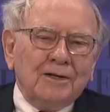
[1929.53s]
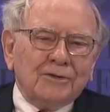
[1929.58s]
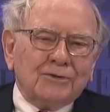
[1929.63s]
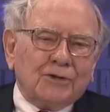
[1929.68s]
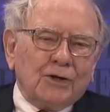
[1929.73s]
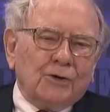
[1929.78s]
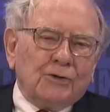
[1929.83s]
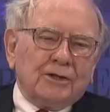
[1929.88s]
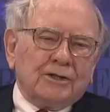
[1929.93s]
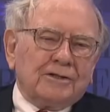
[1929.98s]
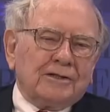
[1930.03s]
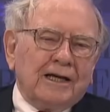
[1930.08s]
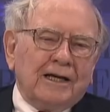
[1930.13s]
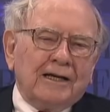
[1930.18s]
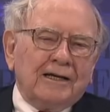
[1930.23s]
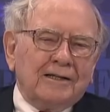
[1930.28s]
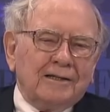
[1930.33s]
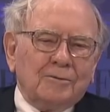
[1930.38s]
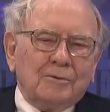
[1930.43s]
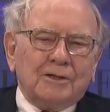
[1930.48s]
So that
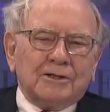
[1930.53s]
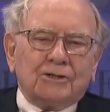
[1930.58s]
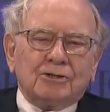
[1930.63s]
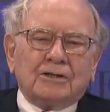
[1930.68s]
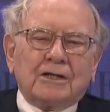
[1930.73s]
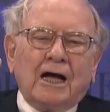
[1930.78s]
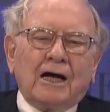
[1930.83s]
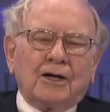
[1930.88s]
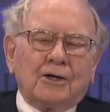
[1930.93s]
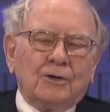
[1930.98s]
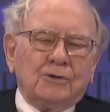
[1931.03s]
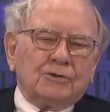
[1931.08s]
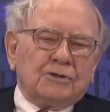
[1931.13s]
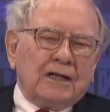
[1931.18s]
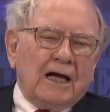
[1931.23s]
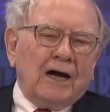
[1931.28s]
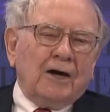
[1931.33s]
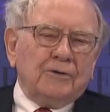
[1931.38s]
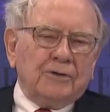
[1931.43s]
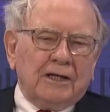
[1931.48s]
they, when the stock goes
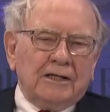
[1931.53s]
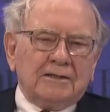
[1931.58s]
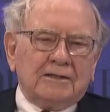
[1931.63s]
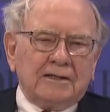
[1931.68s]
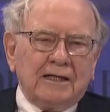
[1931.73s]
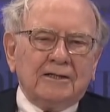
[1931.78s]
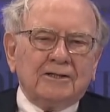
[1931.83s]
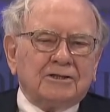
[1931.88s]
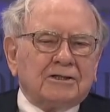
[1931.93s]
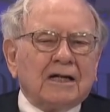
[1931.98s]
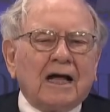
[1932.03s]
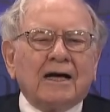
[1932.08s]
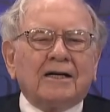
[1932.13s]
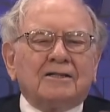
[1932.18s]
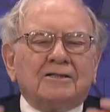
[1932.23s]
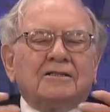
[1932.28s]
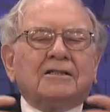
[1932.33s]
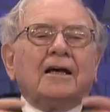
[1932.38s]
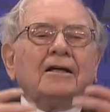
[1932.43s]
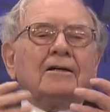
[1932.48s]
down, they say the stock
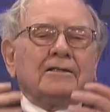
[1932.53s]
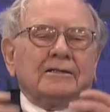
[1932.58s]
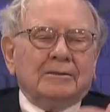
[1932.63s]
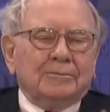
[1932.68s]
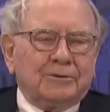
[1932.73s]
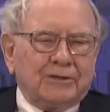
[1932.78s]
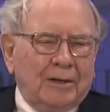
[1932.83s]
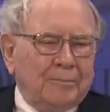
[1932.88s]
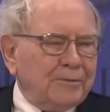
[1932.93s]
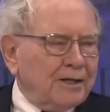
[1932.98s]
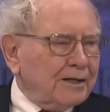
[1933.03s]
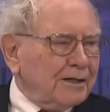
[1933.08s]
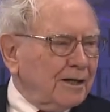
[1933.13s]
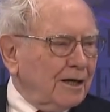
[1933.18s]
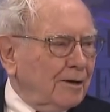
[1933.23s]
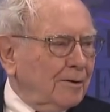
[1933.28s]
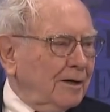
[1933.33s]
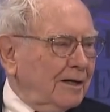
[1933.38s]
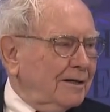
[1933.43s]
is telling them something, you know.